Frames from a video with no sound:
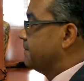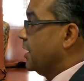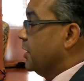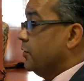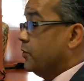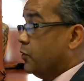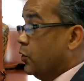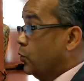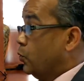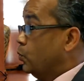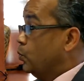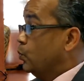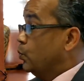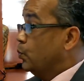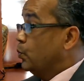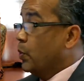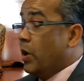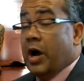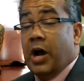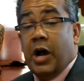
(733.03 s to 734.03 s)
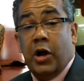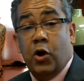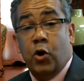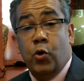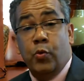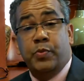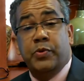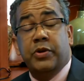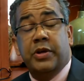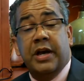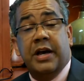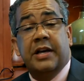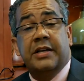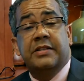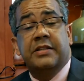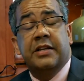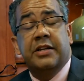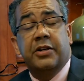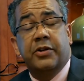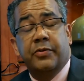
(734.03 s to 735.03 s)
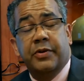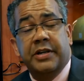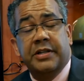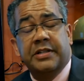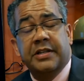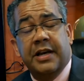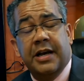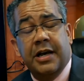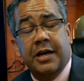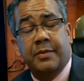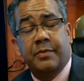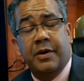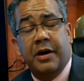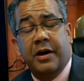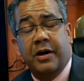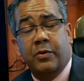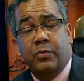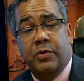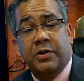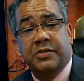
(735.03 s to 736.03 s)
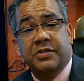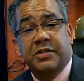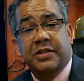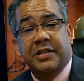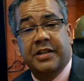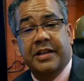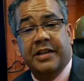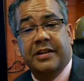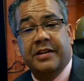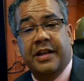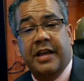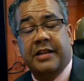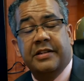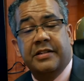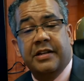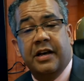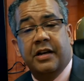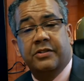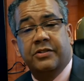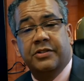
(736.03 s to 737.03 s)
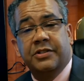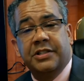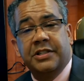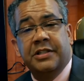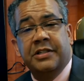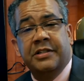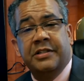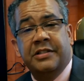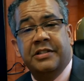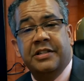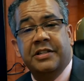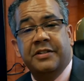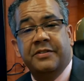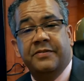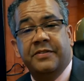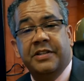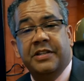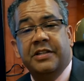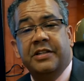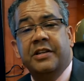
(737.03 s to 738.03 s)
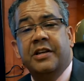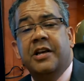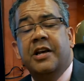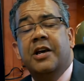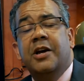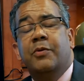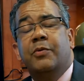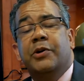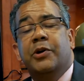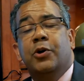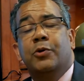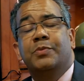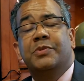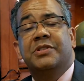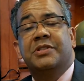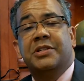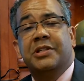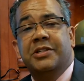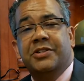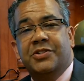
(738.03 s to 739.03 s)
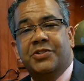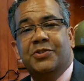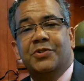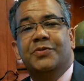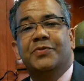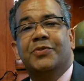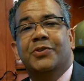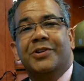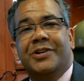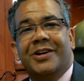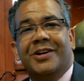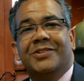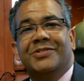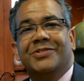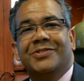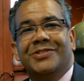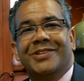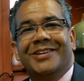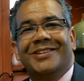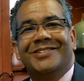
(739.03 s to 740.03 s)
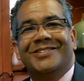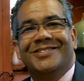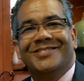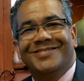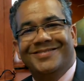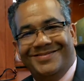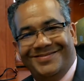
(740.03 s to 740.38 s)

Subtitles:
So I hope you guys had a great time once again at Dr. D TV. We hope to see you soon for a consultation.